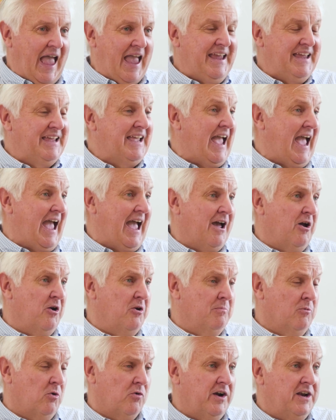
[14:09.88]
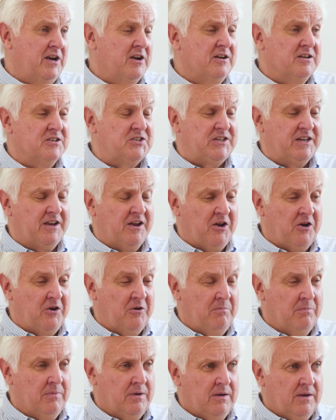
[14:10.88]
a care home or a nursing
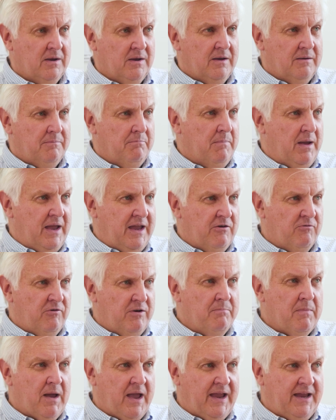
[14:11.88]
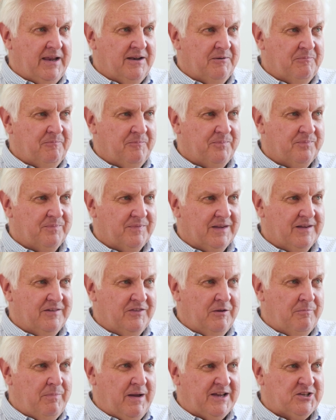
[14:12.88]
home may remain
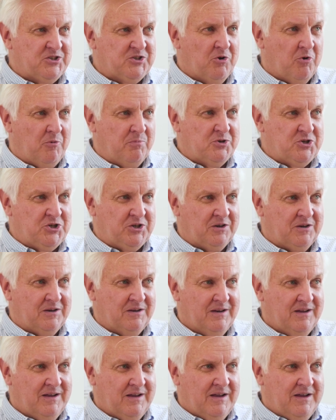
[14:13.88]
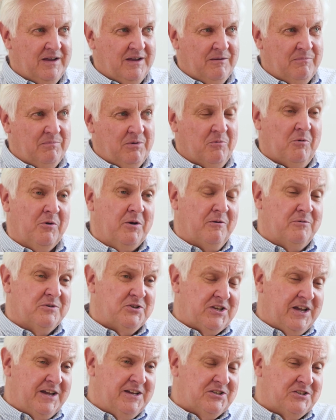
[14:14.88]
the best option. But what I would
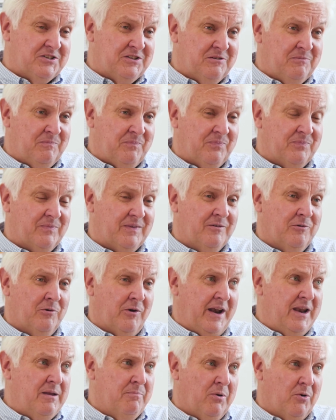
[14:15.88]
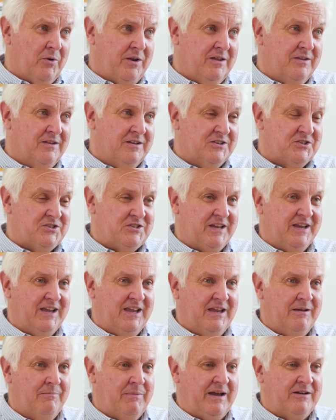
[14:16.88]
say to them, or anybody that's
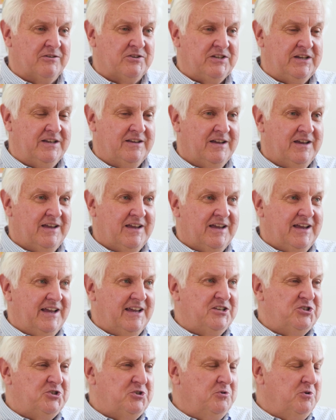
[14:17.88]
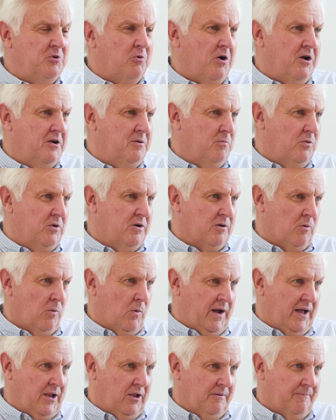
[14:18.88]
thinking about it, is do your homework
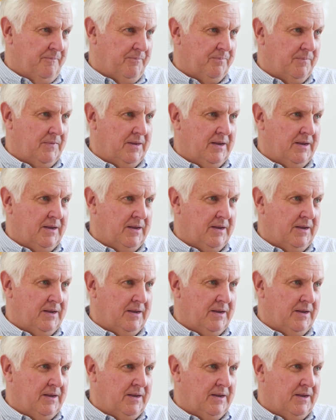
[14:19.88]
well.